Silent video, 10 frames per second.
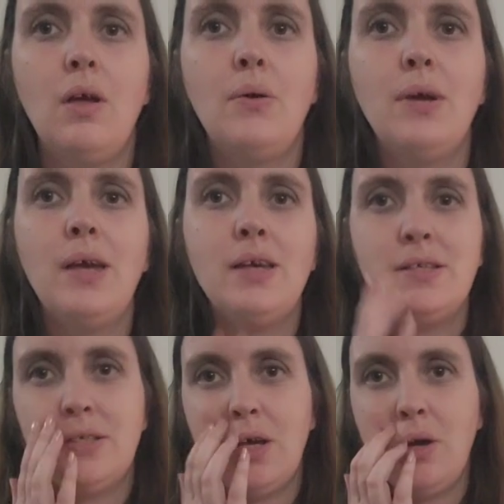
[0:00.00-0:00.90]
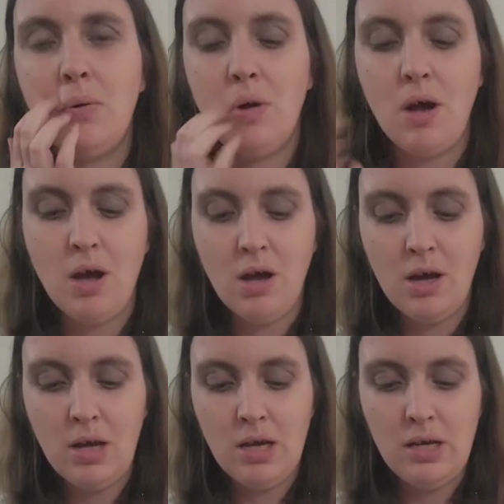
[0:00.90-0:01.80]
Okay, so
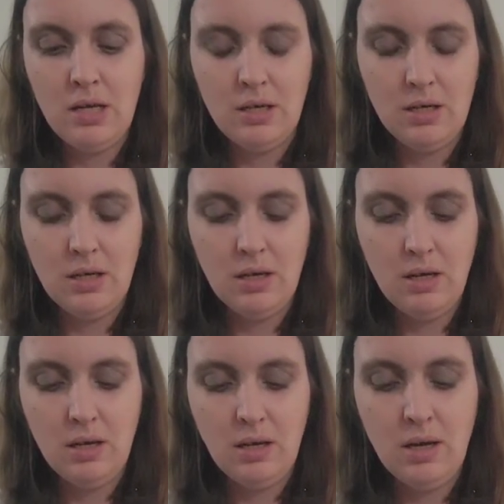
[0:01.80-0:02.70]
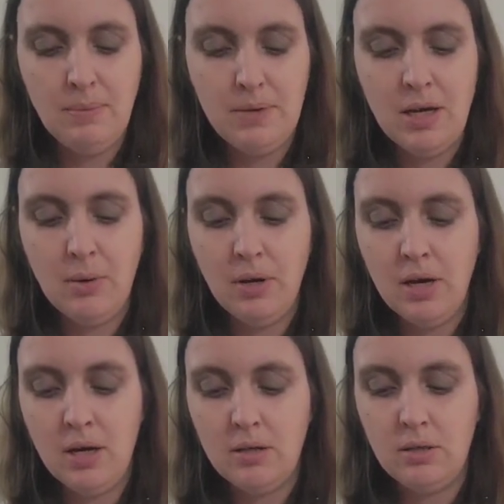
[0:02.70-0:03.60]
I am now
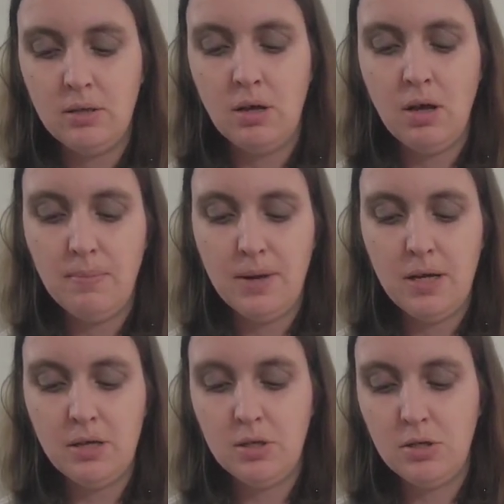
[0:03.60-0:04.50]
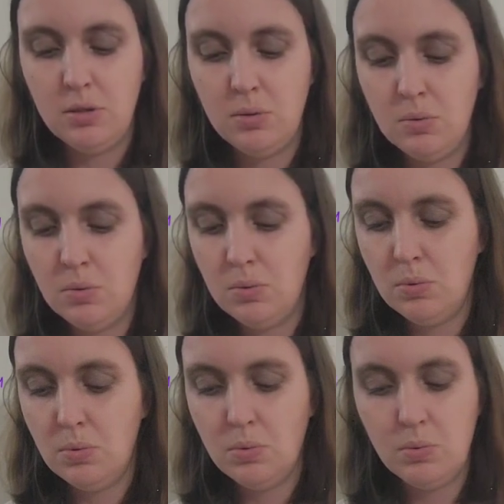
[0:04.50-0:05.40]
at page
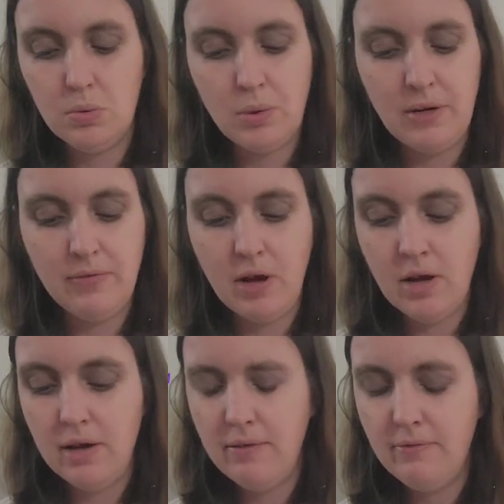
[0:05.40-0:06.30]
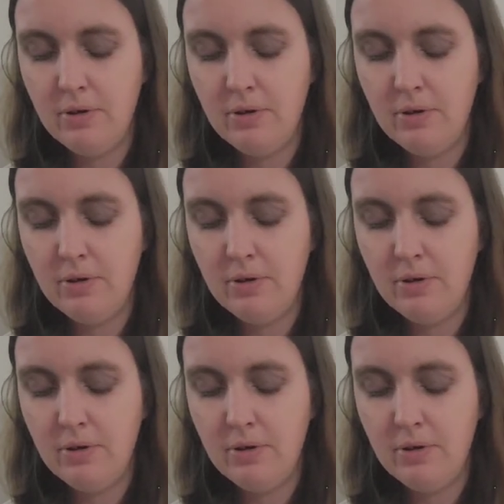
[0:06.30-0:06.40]
225.